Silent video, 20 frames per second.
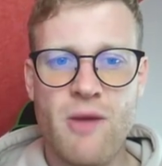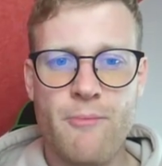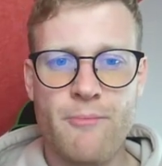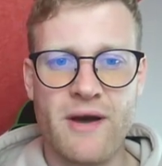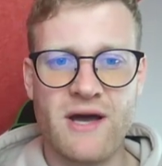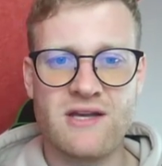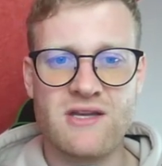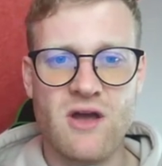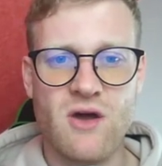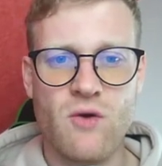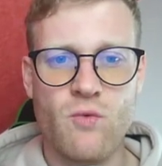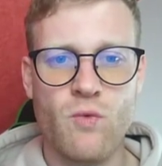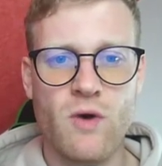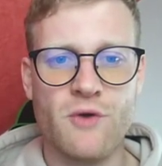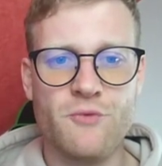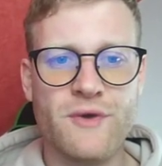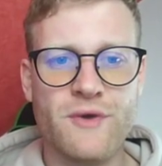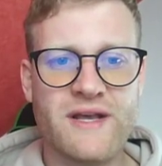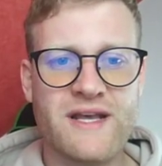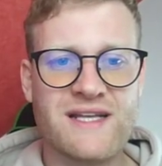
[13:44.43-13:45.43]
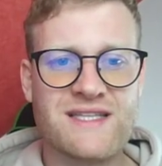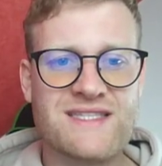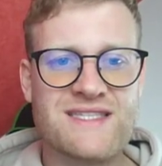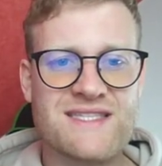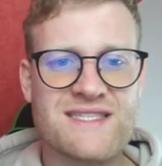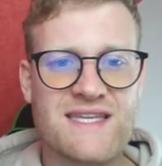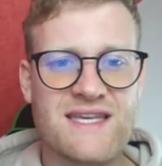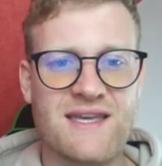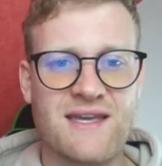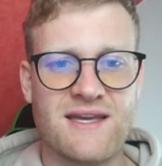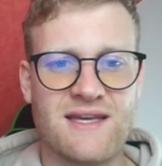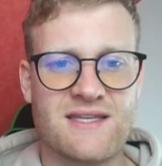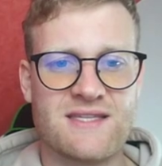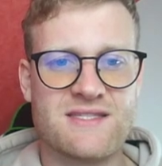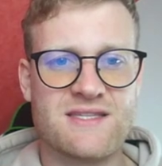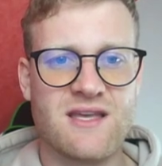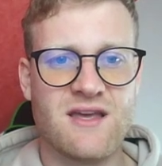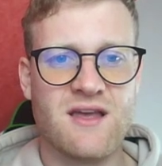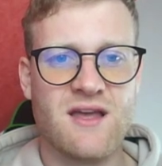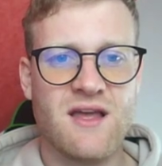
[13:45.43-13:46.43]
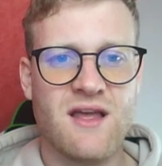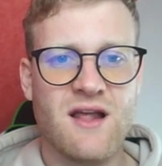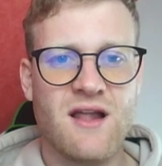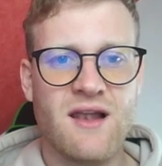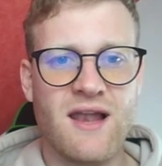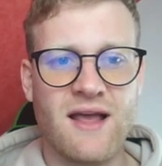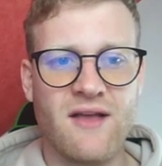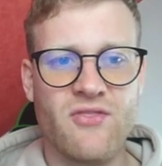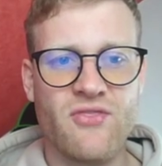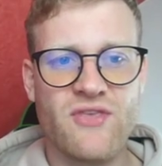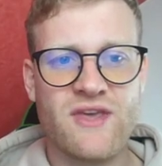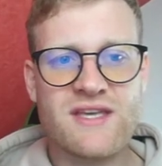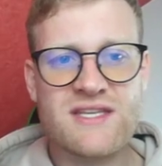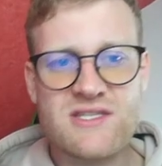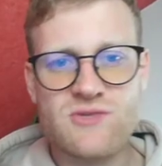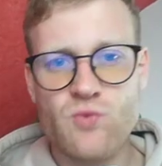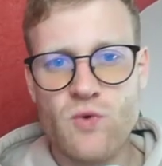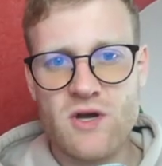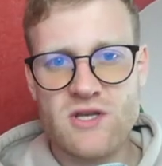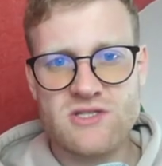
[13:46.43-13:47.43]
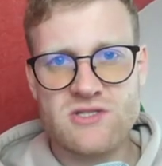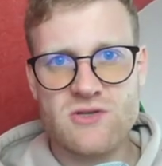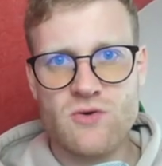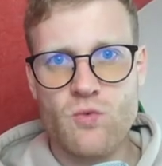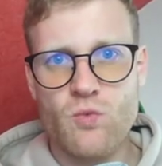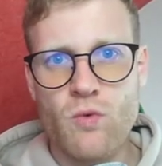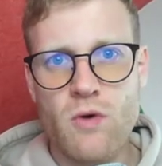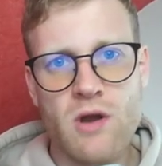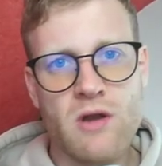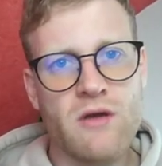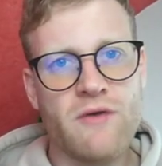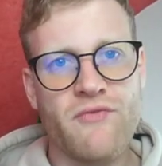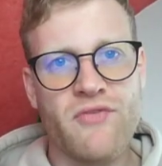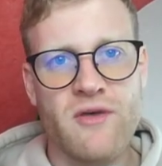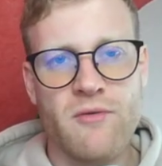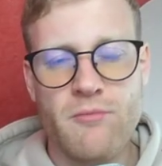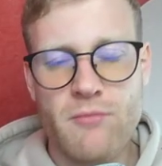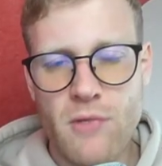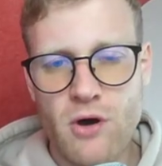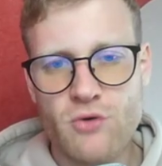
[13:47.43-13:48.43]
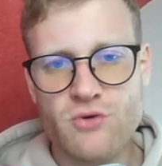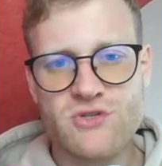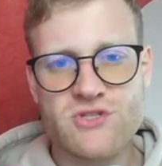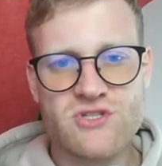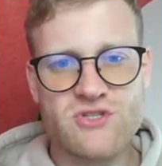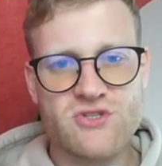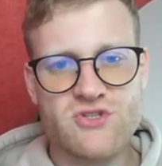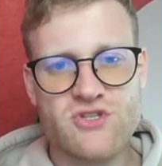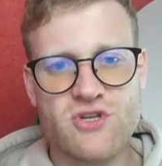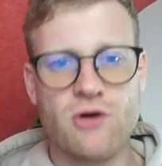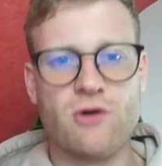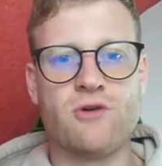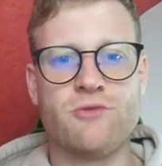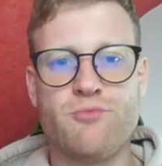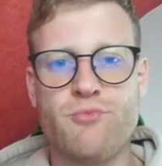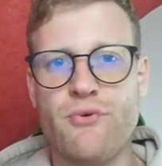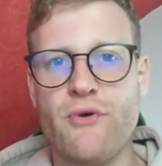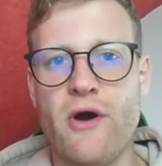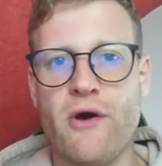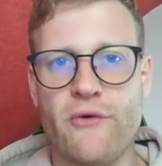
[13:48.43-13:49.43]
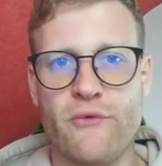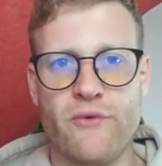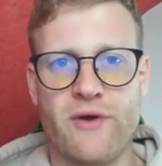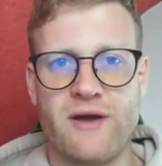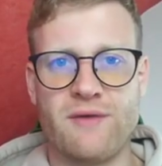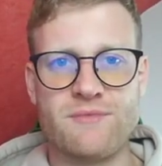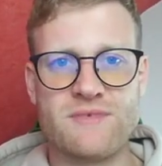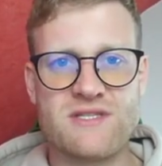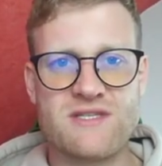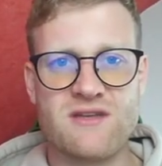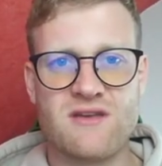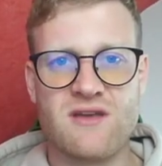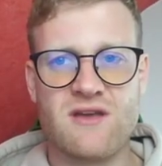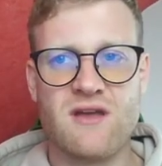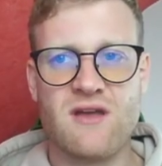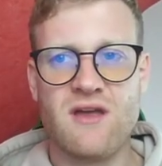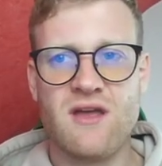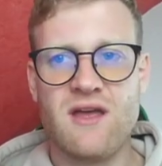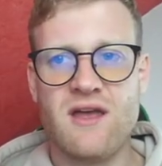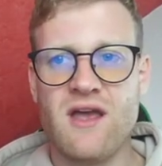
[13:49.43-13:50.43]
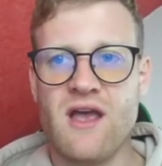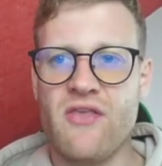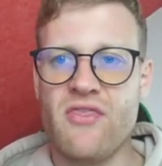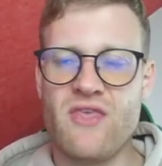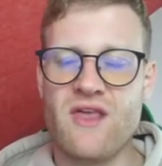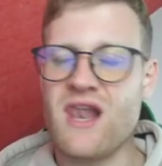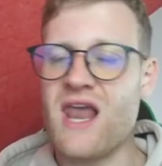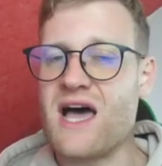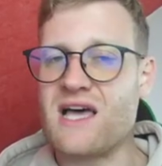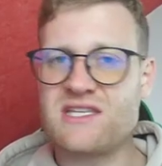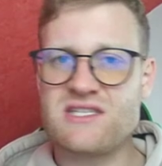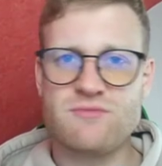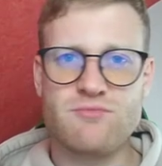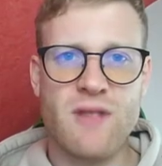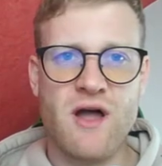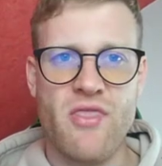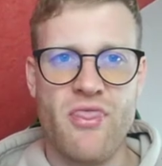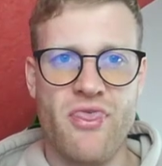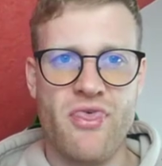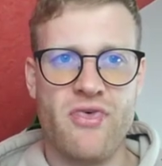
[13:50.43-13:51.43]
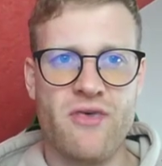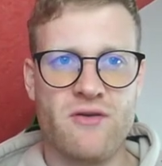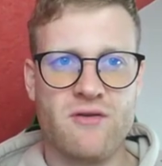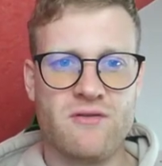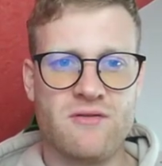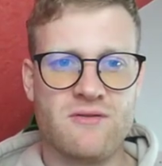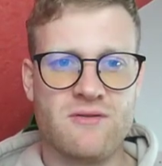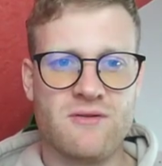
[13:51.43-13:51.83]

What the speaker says: But what we can see is, like, this was one of the most sold programs in the last month,